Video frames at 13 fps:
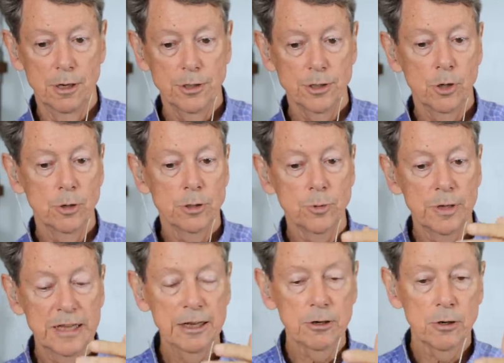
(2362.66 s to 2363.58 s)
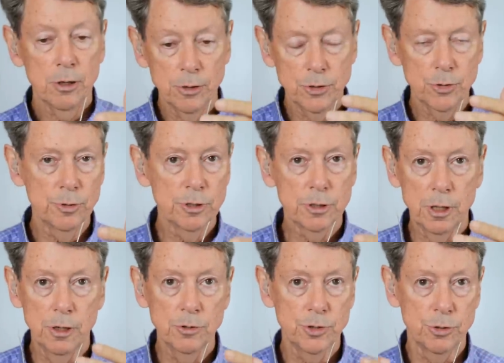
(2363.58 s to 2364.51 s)
So, as we get closer and
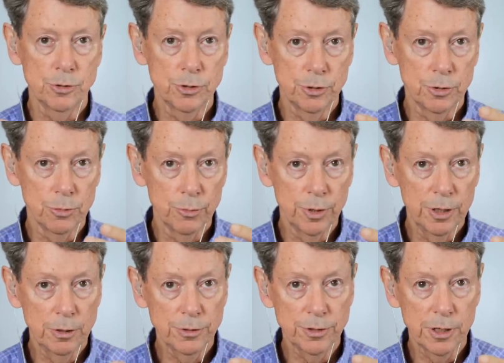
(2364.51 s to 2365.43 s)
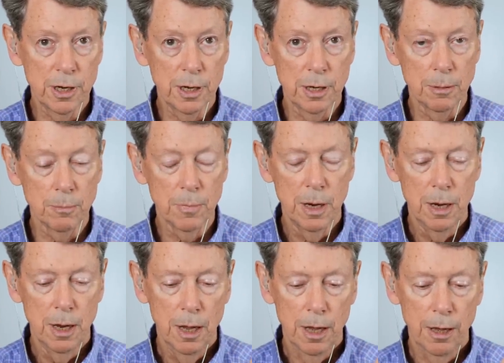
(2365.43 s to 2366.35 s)
closer to the real time
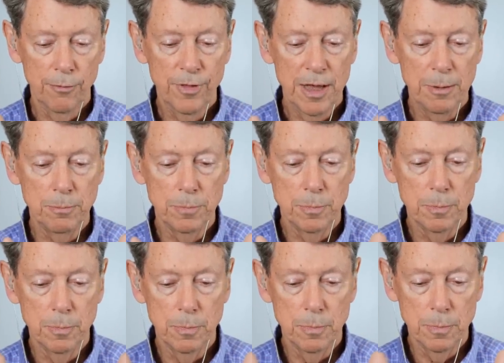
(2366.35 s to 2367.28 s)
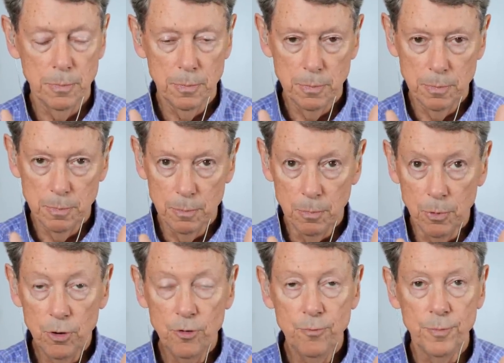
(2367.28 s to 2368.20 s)
of that
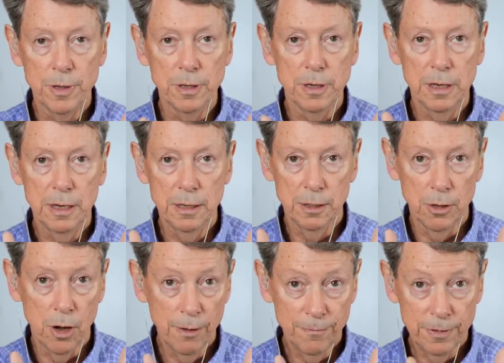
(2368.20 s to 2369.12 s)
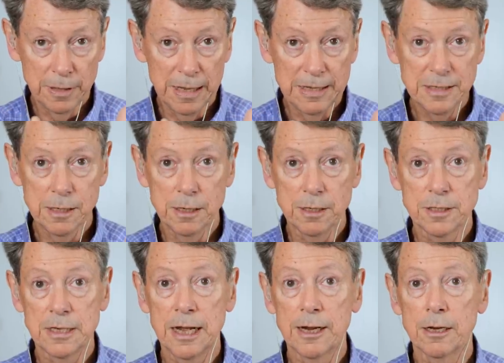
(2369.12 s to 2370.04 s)
movement, in often less than a
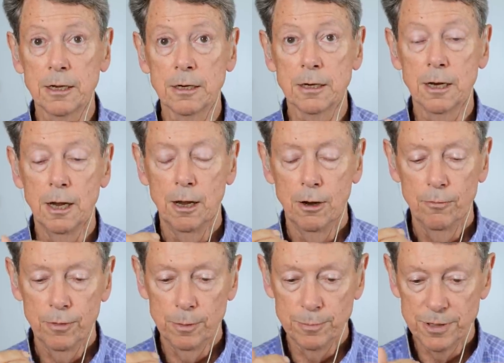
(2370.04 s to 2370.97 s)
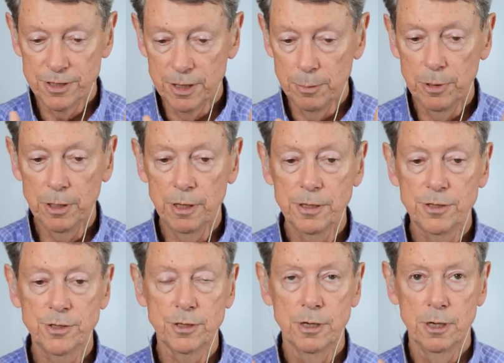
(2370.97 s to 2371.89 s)
second, from
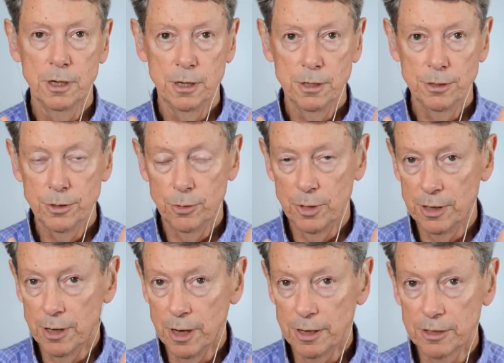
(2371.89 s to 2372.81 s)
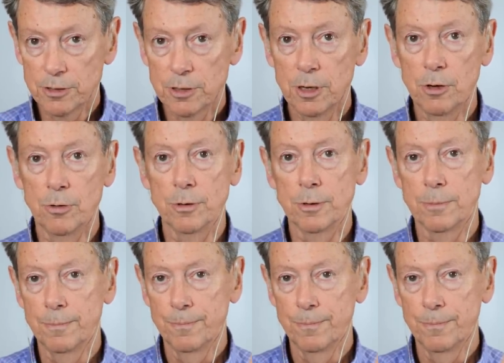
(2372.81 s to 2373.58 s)
stimulus to hedonic tone,